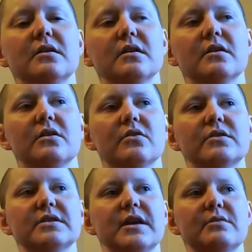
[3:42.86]
I didn't know
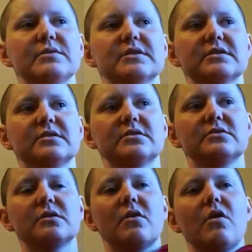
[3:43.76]
the day I was due
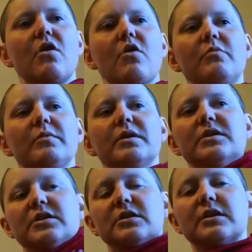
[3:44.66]
to go home.
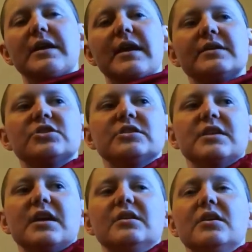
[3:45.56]
Took a look at it. She
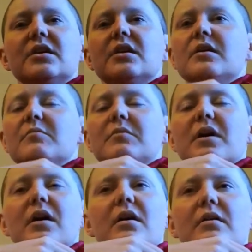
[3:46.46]
said
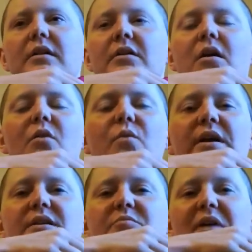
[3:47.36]
it all
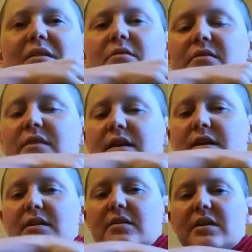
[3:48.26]
went better than
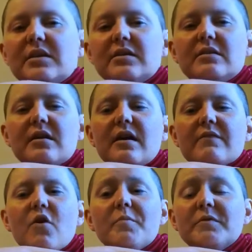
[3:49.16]
they could
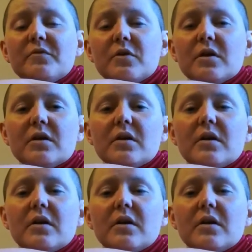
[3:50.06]
have hoped for,